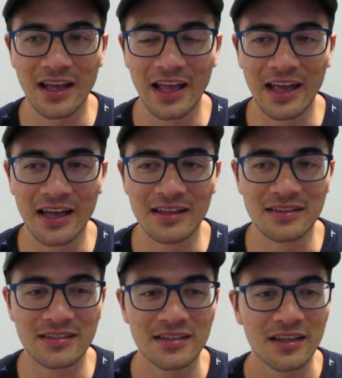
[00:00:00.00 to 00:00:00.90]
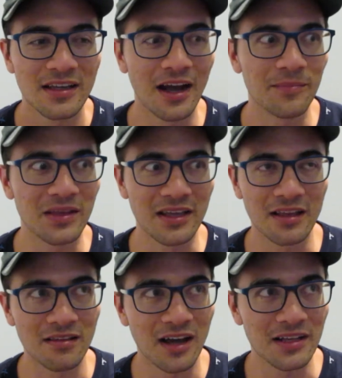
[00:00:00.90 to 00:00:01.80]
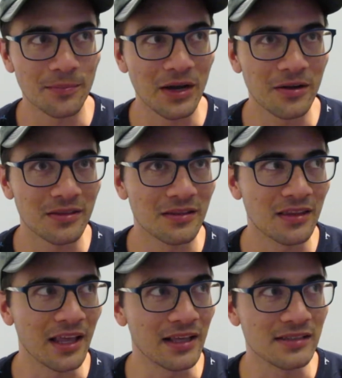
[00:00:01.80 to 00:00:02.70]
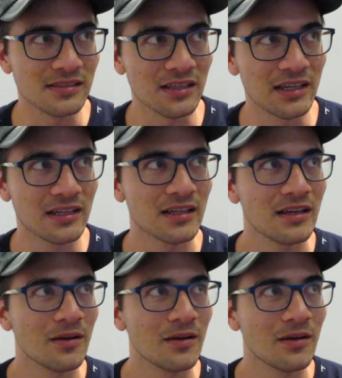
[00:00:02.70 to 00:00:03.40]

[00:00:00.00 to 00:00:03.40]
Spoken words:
and I'm thinking a lot about things like